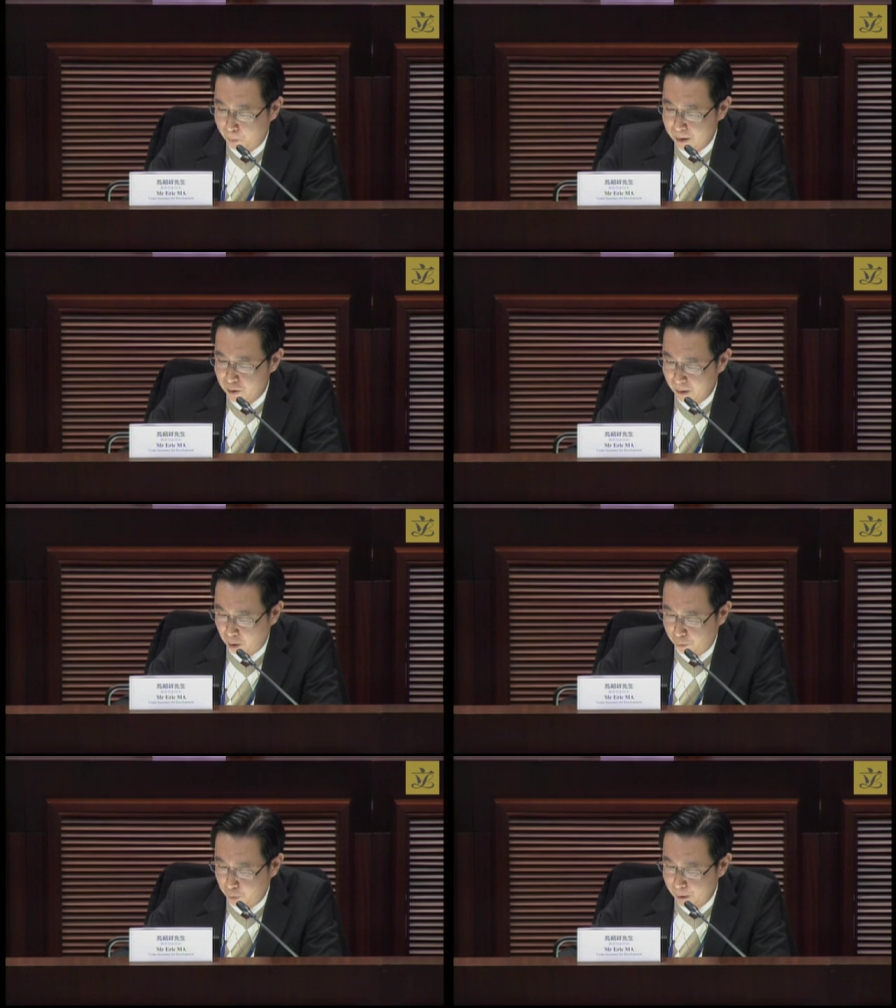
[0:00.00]
For the
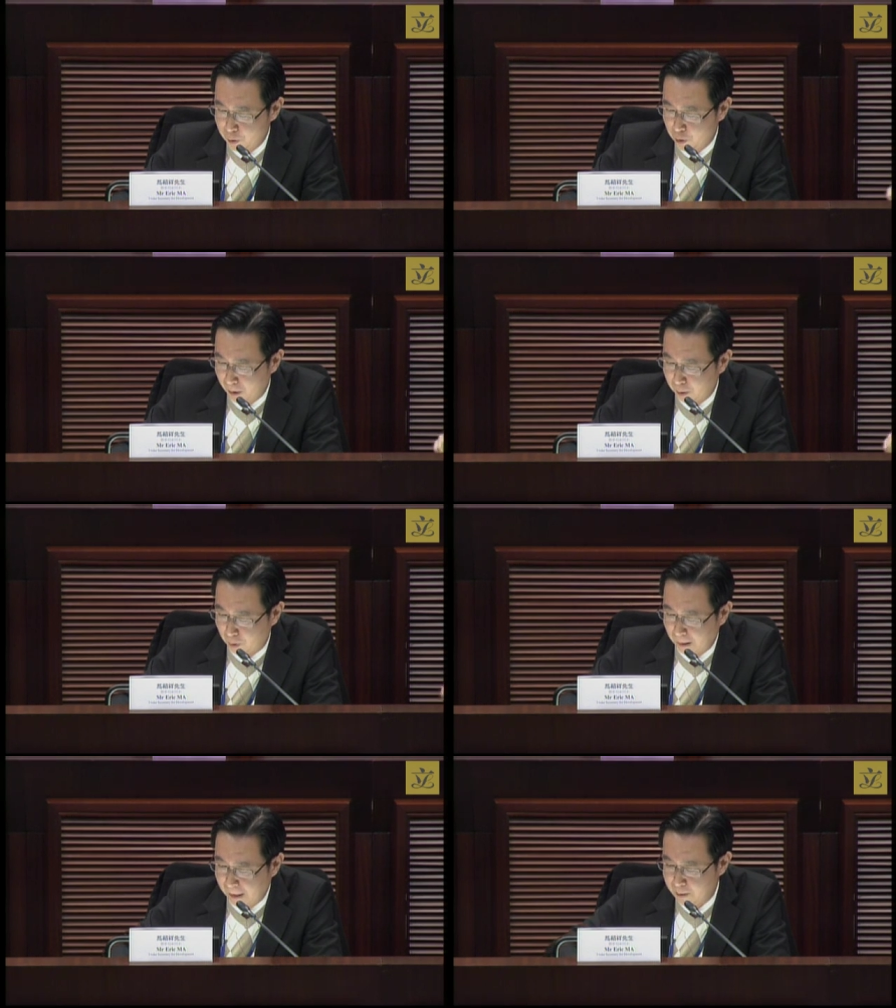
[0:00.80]
green
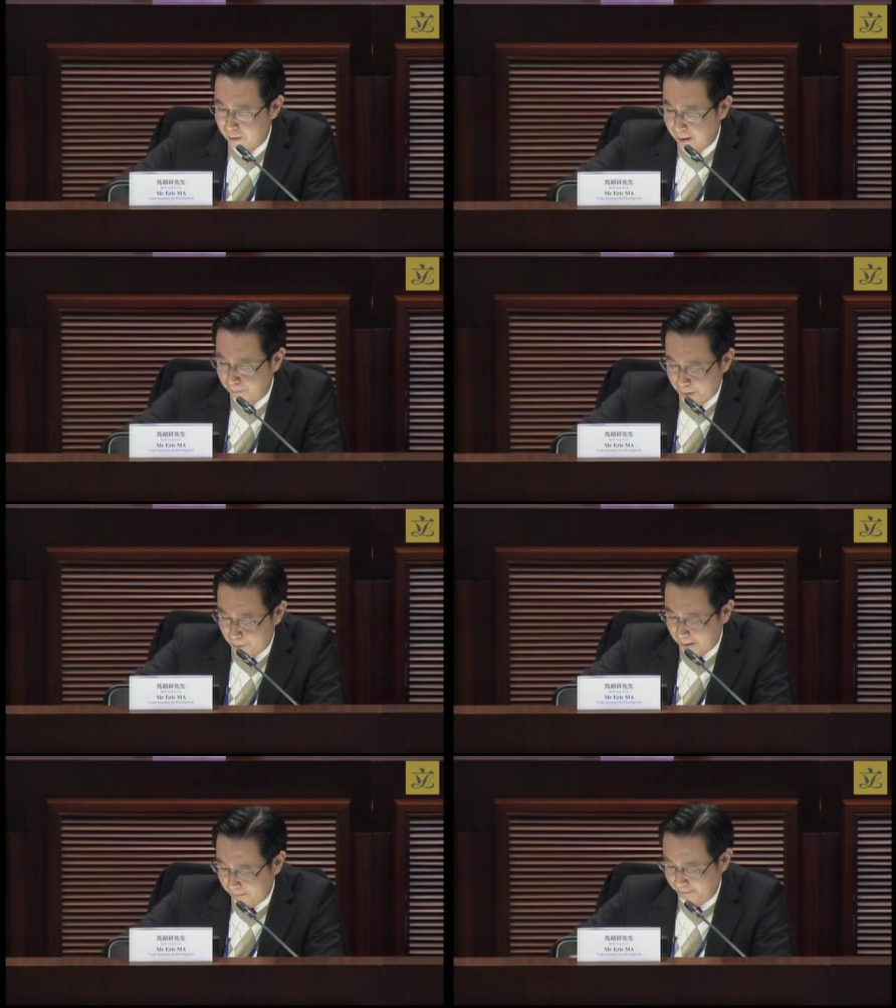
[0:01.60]
form,
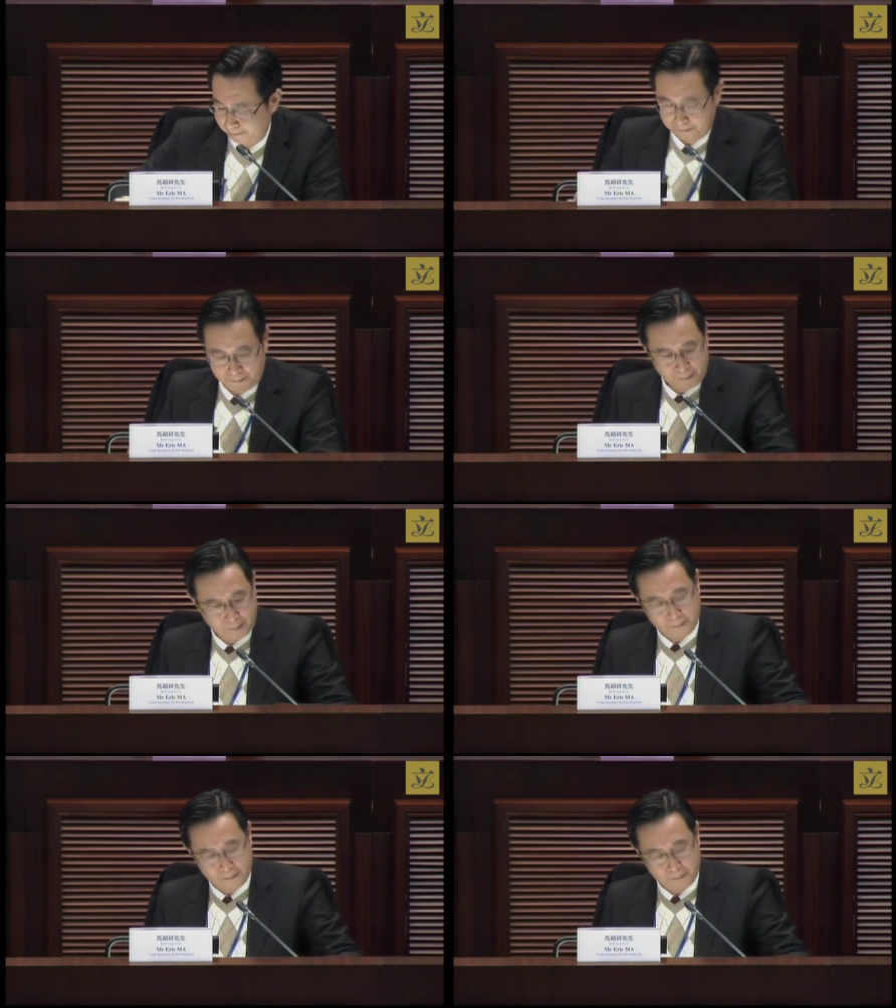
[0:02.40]
I will defer to